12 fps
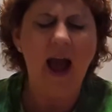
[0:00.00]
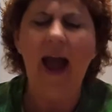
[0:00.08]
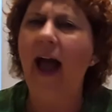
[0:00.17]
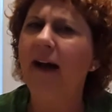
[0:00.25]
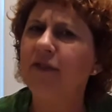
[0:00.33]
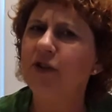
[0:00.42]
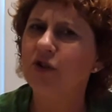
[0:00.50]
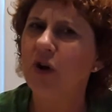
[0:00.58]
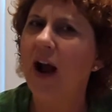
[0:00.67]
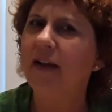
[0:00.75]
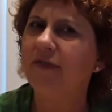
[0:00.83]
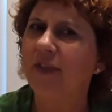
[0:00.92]
Haven't
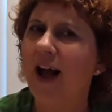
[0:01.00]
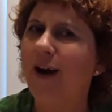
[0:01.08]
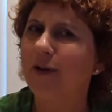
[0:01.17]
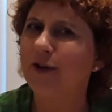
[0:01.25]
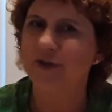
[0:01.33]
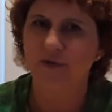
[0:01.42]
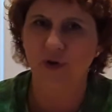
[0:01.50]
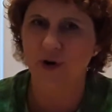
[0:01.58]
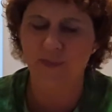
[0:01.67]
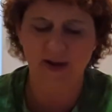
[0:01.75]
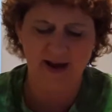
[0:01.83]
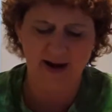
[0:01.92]
tried flowers for
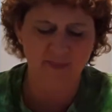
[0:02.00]
him yet.